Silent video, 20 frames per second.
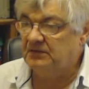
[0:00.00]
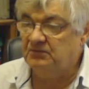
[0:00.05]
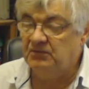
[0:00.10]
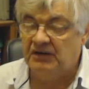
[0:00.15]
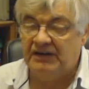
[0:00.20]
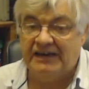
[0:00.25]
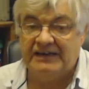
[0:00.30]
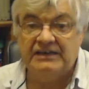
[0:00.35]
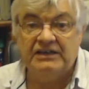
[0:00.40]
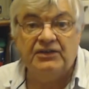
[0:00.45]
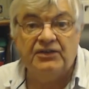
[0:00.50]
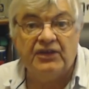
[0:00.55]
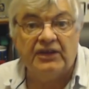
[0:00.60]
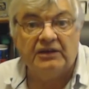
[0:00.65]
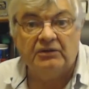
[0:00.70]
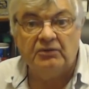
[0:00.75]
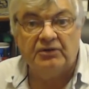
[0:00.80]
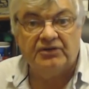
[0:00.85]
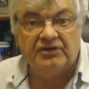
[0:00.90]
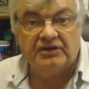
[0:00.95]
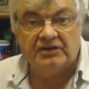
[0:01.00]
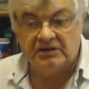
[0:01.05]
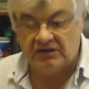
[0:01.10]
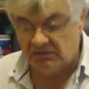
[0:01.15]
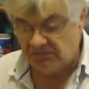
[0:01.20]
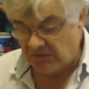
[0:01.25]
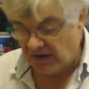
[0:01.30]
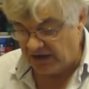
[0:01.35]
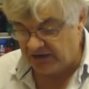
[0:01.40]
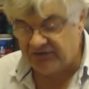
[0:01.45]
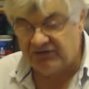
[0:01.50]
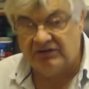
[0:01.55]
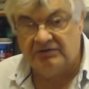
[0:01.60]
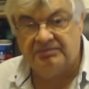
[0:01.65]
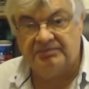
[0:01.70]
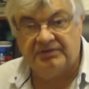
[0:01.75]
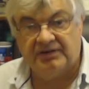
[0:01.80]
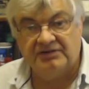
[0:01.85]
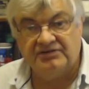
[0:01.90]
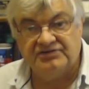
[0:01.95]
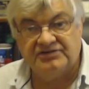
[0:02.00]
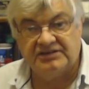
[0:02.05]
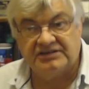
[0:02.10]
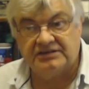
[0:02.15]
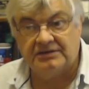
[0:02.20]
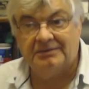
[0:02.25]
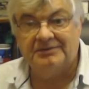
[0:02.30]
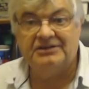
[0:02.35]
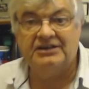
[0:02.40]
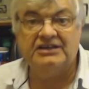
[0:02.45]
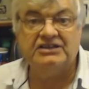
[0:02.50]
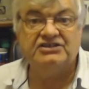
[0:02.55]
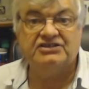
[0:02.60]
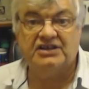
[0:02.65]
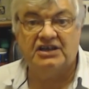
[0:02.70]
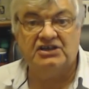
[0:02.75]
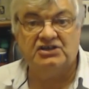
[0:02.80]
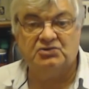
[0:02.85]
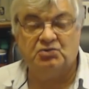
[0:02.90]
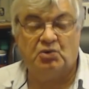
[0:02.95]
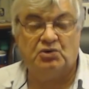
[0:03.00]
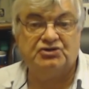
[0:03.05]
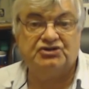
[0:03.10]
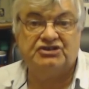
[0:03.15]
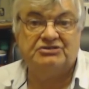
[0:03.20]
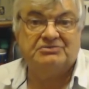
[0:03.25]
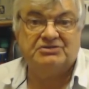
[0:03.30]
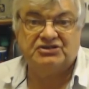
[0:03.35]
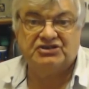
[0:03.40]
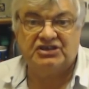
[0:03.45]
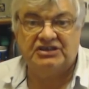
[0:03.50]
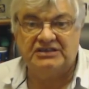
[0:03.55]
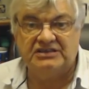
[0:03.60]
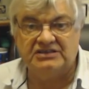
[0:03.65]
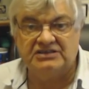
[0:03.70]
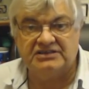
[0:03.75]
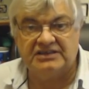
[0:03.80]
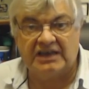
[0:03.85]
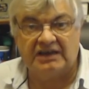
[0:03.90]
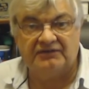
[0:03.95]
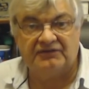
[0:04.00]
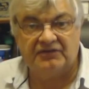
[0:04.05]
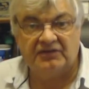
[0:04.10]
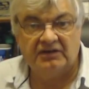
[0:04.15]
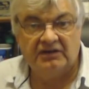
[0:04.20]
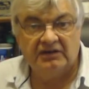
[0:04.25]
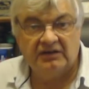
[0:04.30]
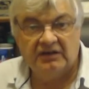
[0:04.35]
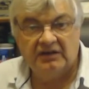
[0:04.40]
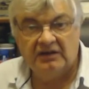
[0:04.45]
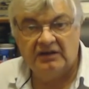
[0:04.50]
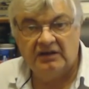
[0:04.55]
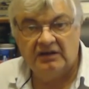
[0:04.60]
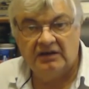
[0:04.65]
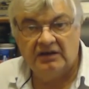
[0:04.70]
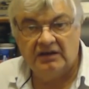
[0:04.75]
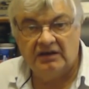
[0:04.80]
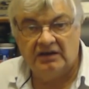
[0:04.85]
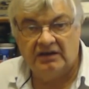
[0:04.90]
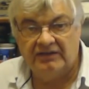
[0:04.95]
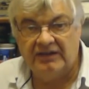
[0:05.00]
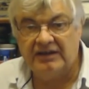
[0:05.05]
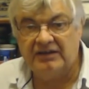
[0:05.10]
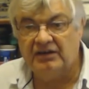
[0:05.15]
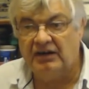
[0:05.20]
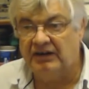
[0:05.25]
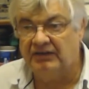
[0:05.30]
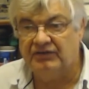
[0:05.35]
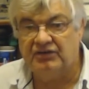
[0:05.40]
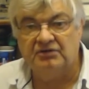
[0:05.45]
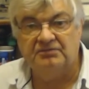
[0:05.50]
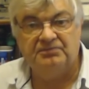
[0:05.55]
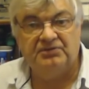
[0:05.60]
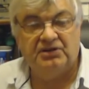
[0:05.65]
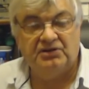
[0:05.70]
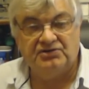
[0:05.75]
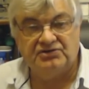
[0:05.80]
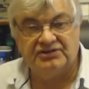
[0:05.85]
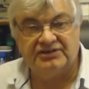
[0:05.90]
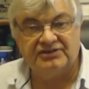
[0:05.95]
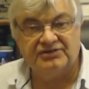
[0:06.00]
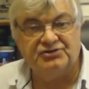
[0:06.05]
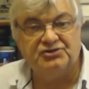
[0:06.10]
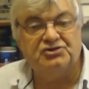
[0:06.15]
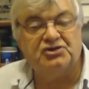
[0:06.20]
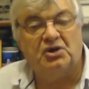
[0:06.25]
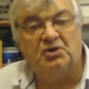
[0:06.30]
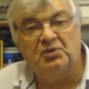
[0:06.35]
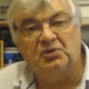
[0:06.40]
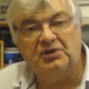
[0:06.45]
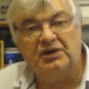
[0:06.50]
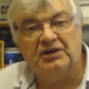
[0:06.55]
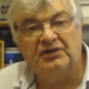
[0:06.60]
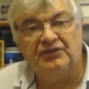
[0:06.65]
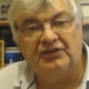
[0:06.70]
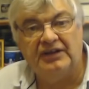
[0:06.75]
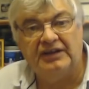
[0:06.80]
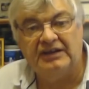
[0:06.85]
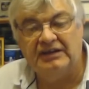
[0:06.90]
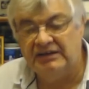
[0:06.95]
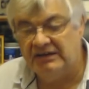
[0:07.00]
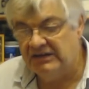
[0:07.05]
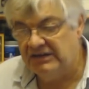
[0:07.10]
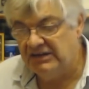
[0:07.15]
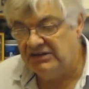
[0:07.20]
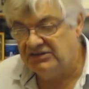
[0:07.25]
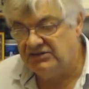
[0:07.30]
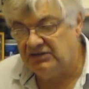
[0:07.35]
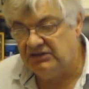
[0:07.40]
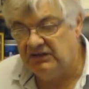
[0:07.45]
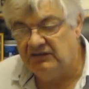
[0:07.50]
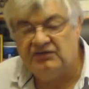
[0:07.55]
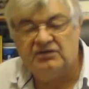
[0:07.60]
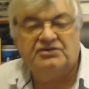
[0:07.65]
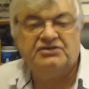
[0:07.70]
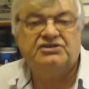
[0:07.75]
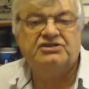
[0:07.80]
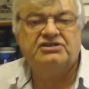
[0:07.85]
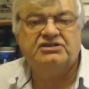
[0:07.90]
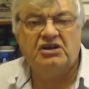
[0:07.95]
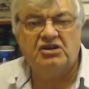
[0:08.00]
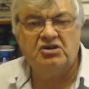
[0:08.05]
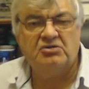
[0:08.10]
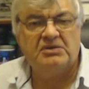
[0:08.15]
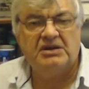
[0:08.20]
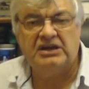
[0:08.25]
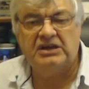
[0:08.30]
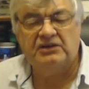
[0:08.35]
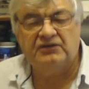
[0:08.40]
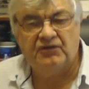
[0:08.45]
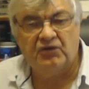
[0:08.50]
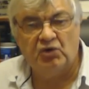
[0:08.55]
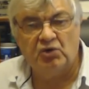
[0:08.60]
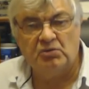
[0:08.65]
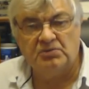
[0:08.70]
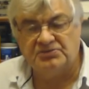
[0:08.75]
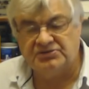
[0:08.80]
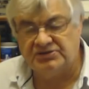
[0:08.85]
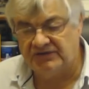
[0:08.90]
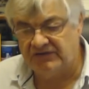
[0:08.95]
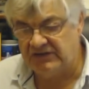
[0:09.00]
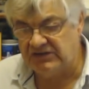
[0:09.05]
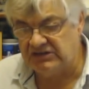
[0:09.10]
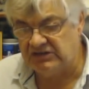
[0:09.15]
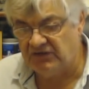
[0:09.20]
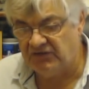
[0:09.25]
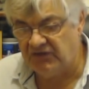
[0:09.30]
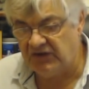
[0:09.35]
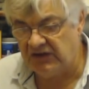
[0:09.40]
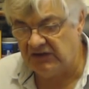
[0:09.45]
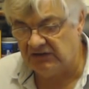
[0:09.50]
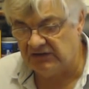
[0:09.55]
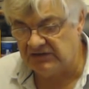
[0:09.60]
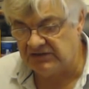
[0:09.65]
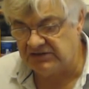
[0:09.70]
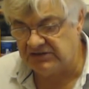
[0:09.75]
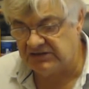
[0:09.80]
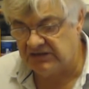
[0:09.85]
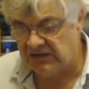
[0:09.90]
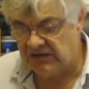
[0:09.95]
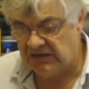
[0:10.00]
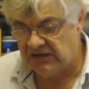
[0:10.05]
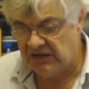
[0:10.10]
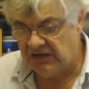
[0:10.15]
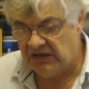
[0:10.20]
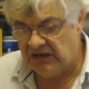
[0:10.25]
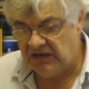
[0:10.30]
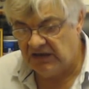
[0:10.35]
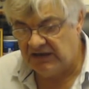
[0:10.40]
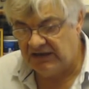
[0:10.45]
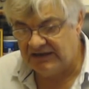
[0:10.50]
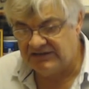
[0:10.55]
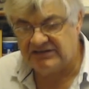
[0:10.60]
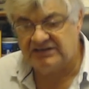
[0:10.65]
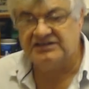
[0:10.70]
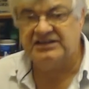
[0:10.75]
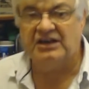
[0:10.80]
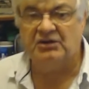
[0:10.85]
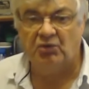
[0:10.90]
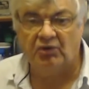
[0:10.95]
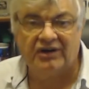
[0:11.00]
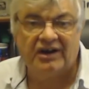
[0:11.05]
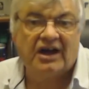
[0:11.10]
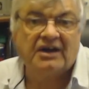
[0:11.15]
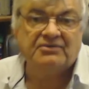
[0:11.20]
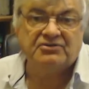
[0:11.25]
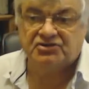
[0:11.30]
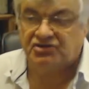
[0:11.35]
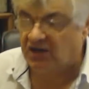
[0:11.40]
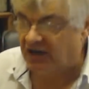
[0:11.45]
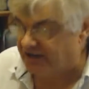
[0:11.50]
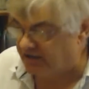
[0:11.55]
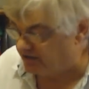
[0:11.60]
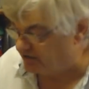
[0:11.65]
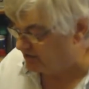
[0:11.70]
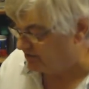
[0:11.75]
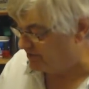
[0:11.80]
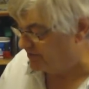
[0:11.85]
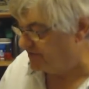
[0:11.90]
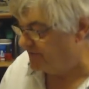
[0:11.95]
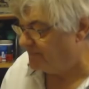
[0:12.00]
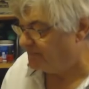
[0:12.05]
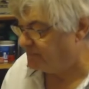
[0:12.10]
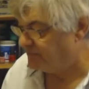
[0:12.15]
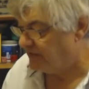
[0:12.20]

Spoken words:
Anything with a microprocessor. These days washing machines have. They're kind of computer controlled, aren't they? So you've got so many forms of interference, and as I say, what I'm trying to do